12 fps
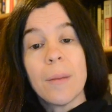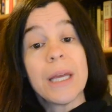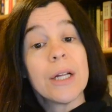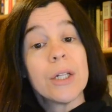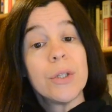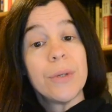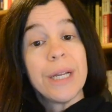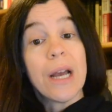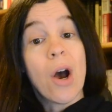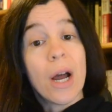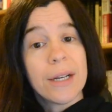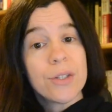including
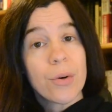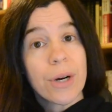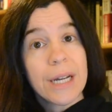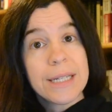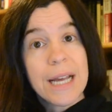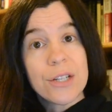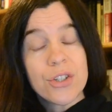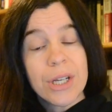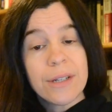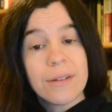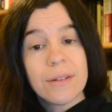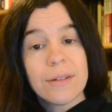auditory attention,
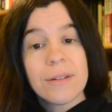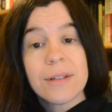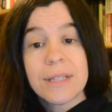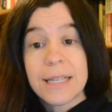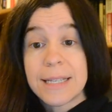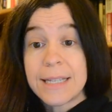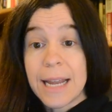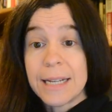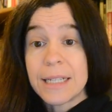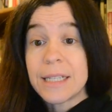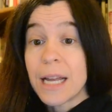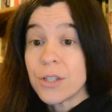
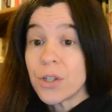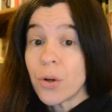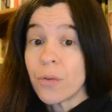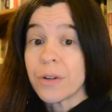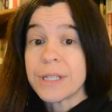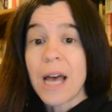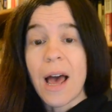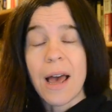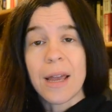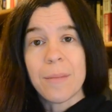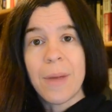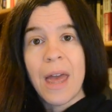sustained attention over
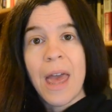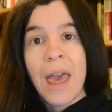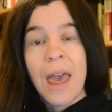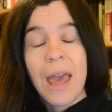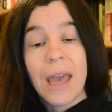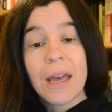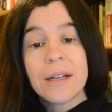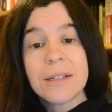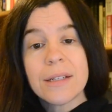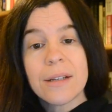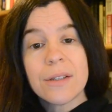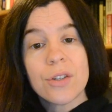time,
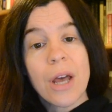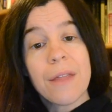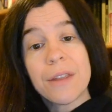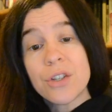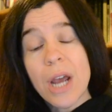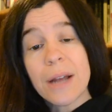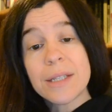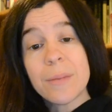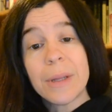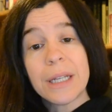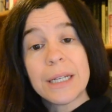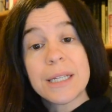and the child's
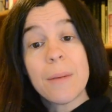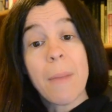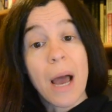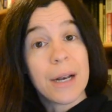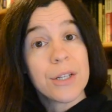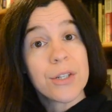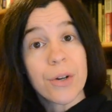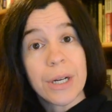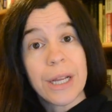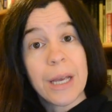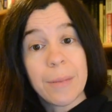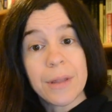ability to monitor and
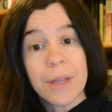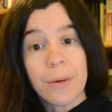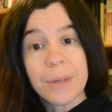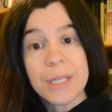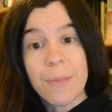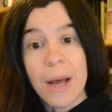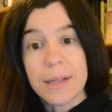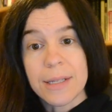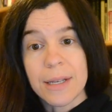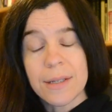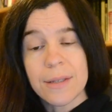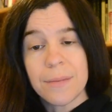inhibit their
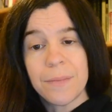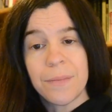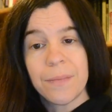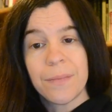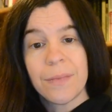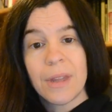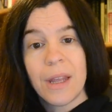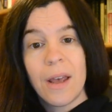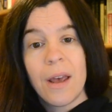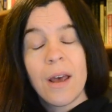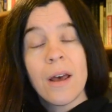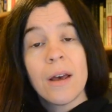responses.
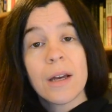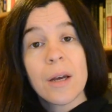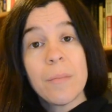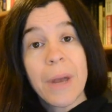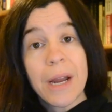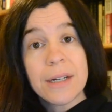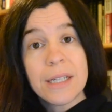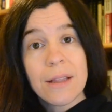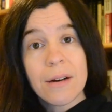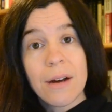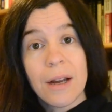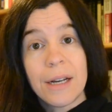Compared to
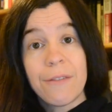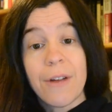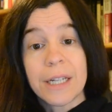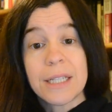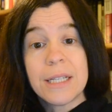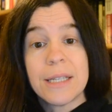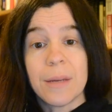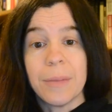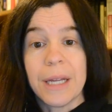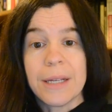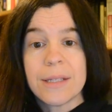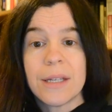their unaffected
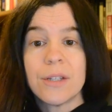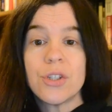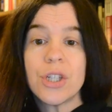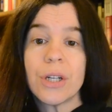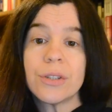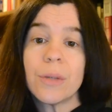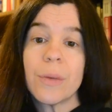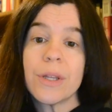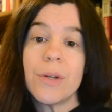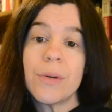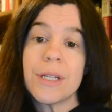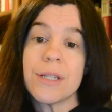siblings, children
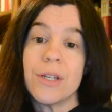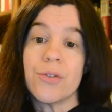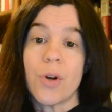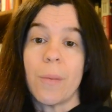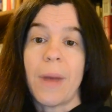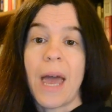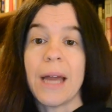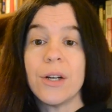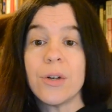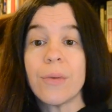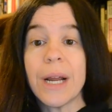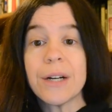with Noonan syndrome had
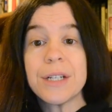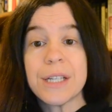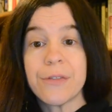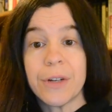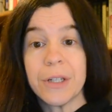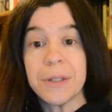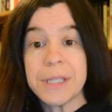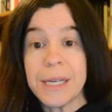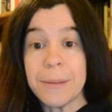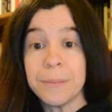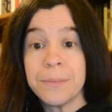greater difficulty